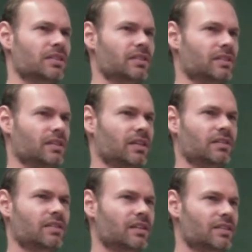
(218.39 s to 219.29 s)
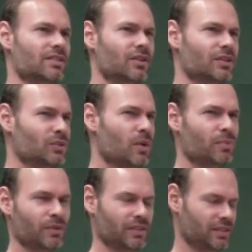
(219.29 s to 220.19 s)
I think it started to
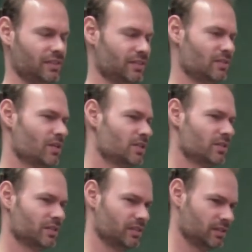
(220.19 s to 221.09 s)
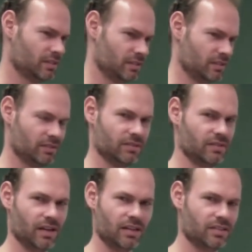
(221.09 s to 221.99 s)
operate as a restaurant
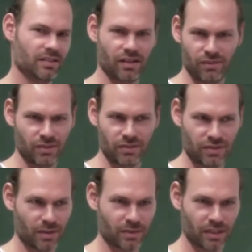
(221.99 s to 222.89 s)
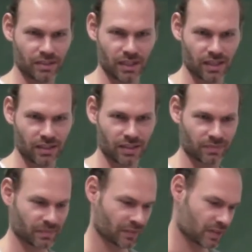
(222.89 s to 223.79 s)
in the 1800s or something like
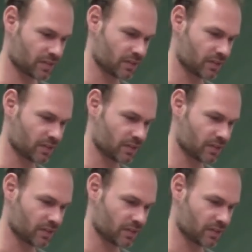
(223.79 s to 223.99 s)
that.